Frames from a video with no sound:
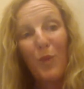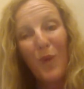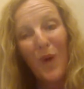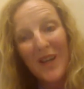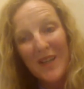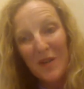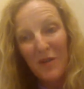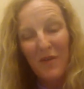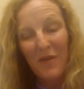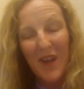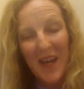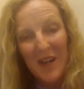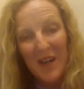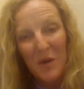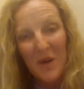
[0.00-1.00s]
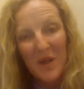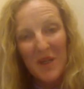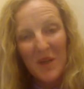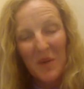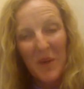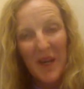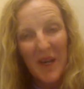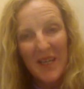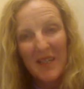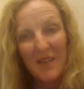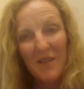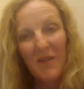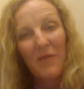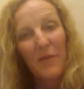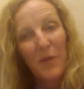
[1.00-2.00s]
what sort of categories are
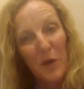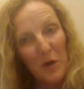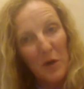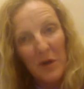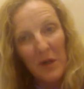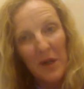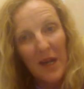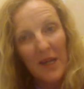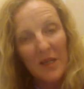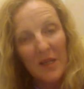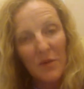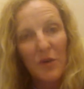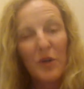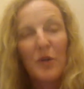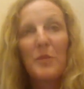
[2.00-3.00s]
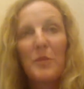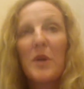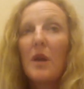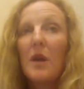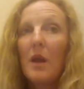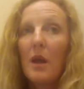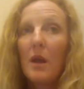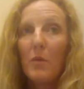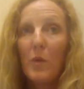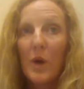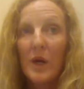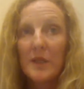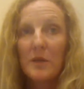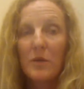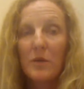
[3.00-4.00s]
best for your classroom,
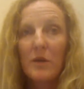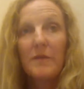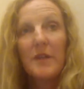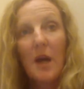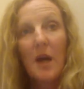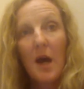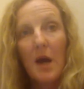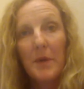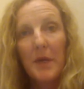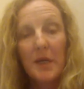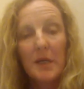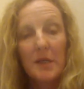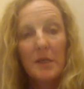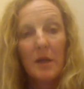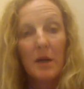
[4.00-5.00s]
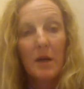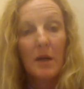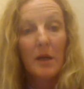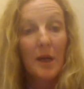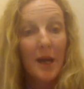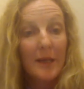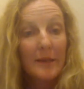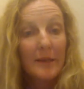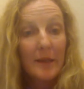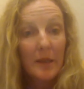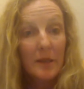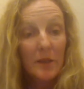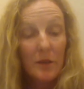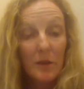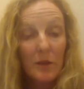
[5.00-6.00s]
what sort of topics
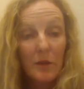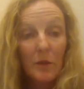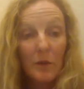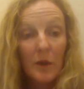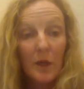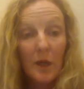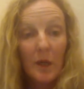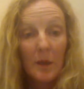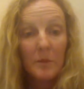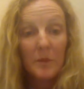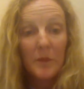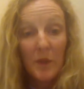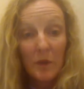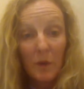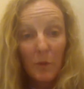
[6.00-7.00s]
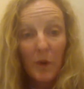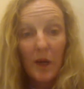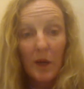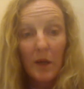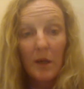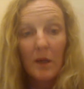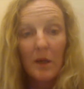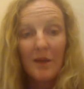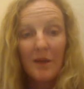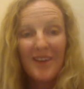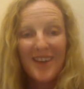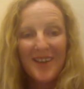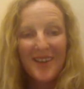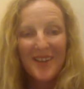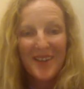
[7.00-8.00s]
are likely to do
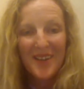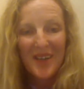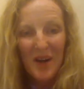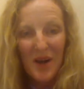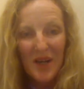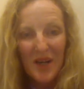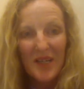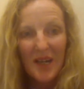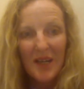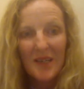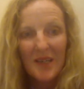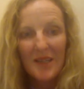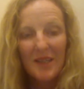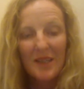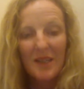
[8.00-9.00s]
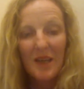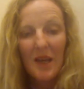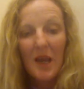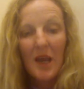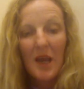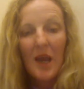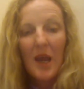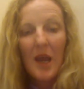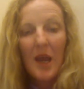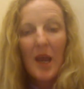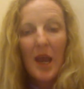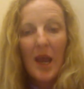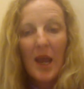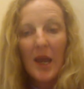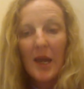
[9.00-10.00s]
well in the contests,
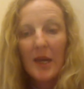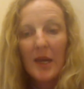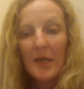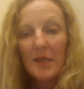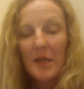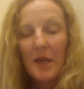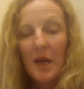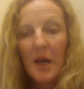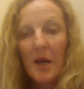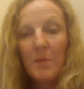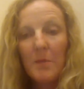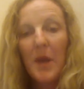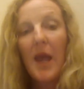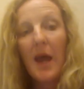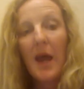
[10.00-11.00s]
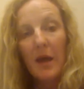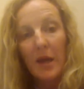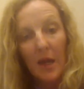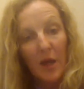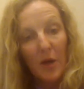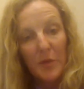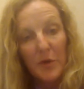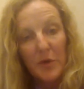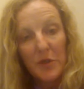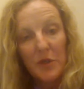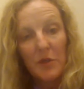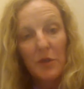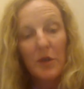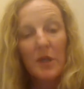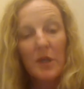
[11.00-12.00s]
and how to
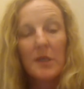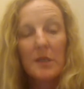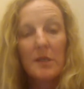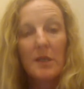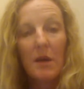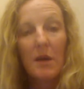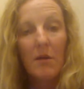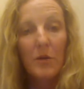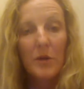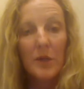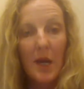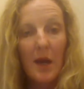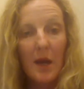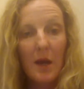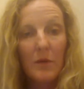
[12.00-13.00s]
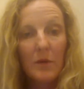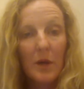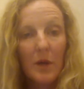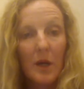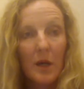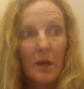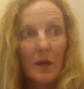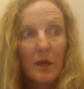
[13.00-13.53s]
help your students narrow down